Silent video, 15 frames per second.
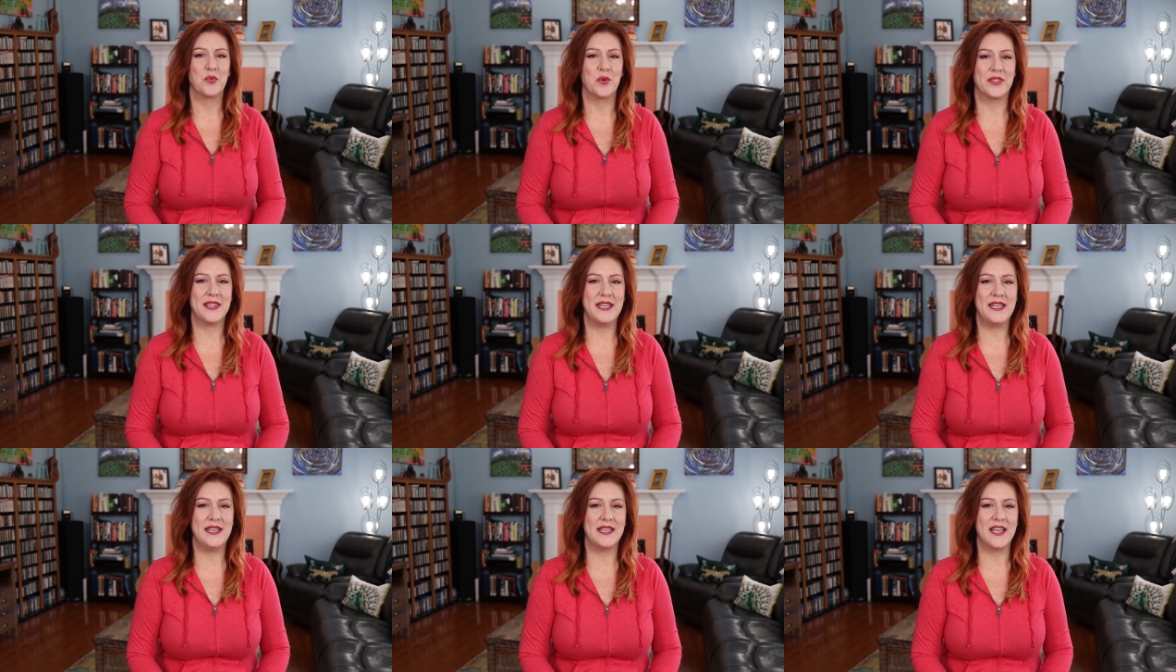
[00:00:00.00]
with
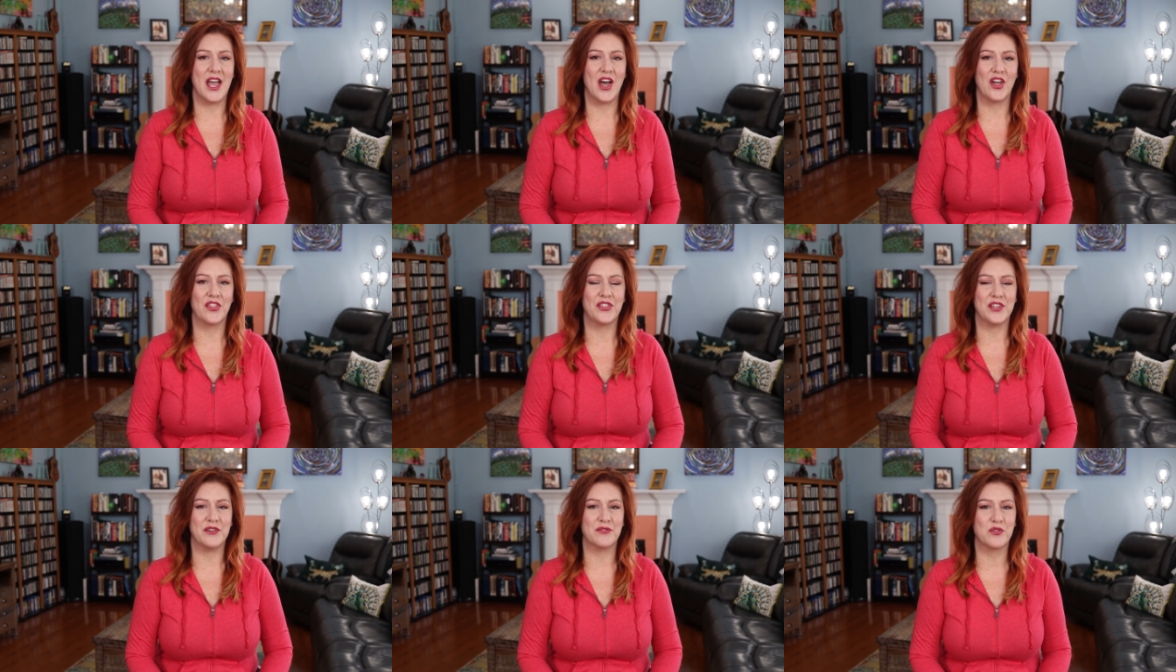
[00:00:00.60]
eating
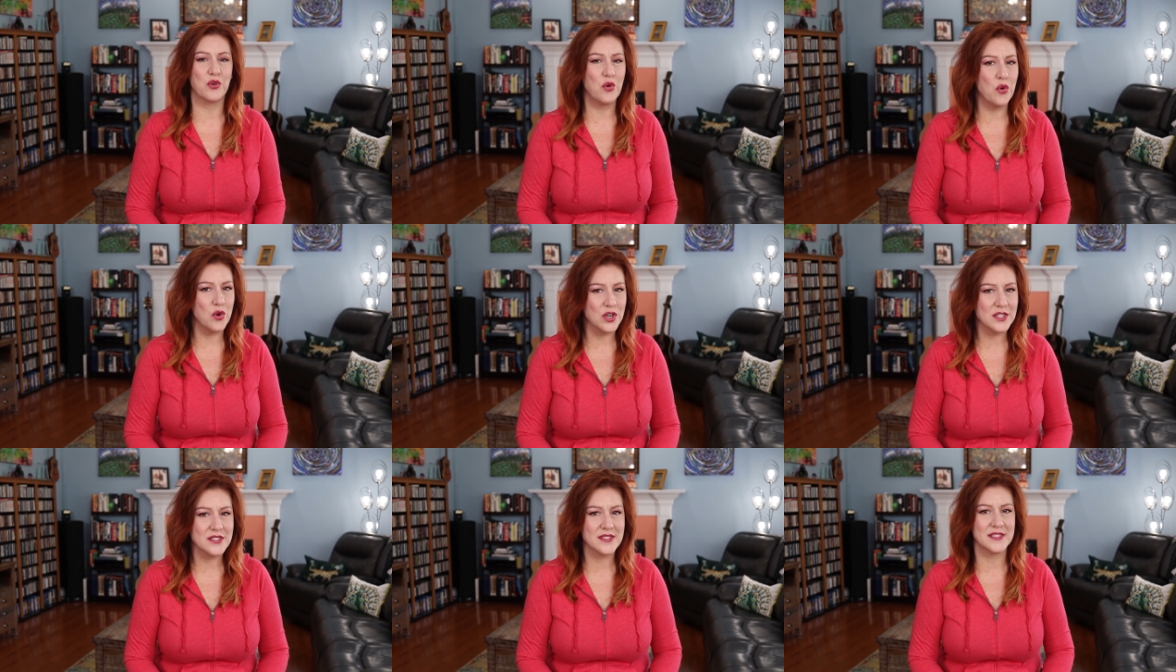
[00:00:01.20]
healthy, of
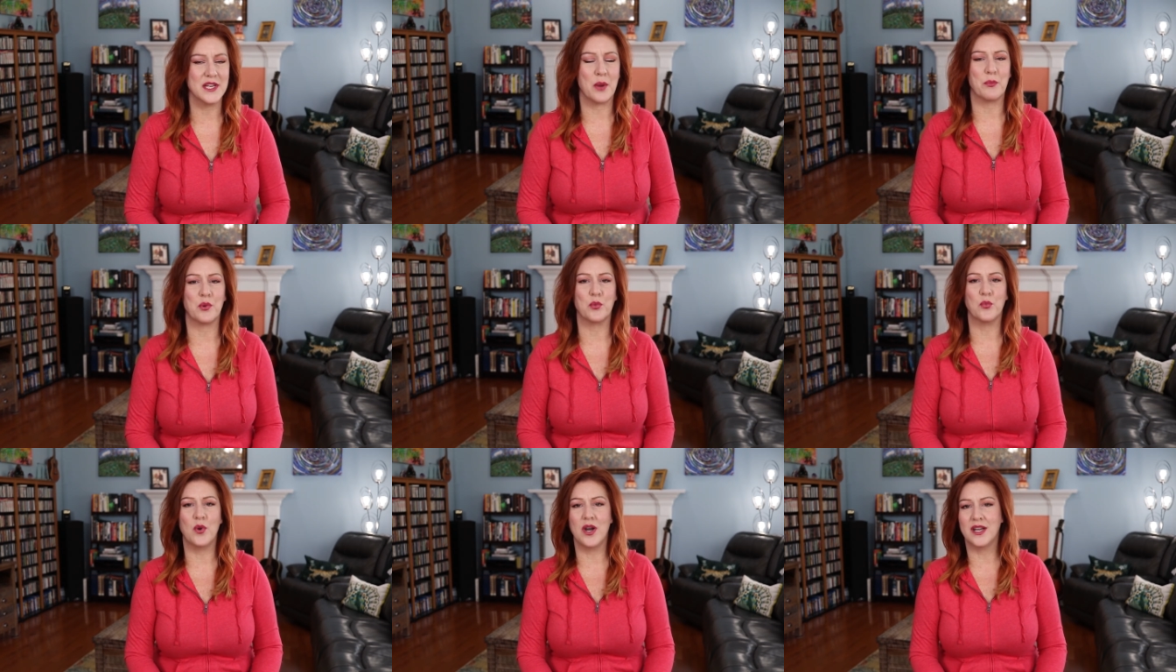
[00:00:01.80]
course,
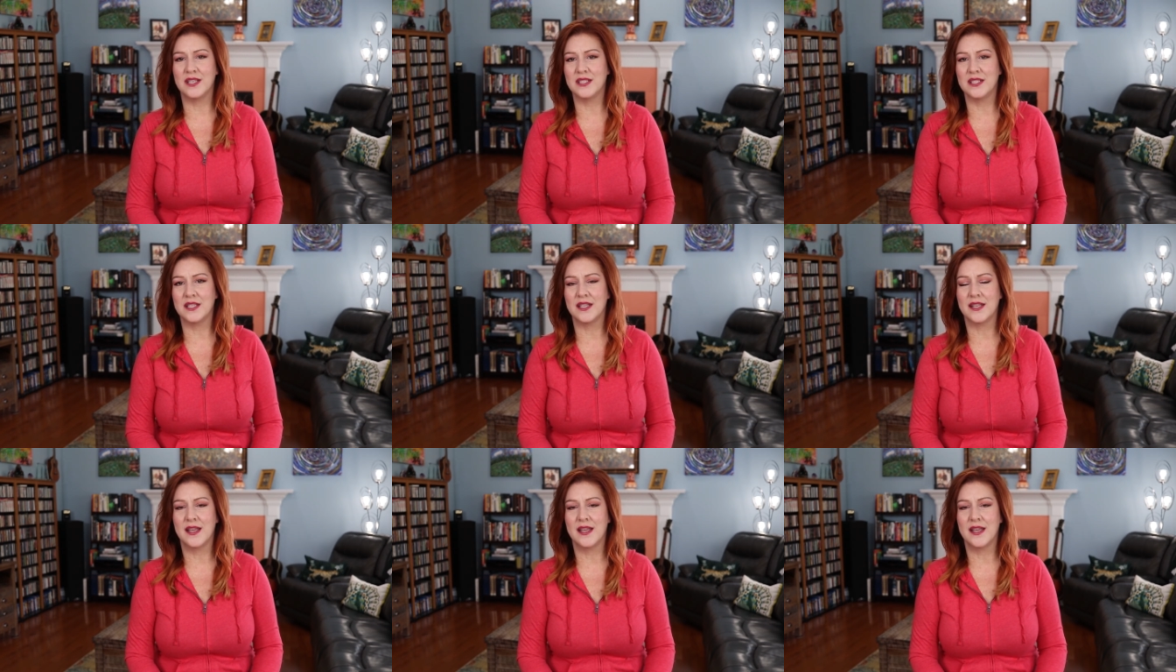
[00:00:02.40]
number one,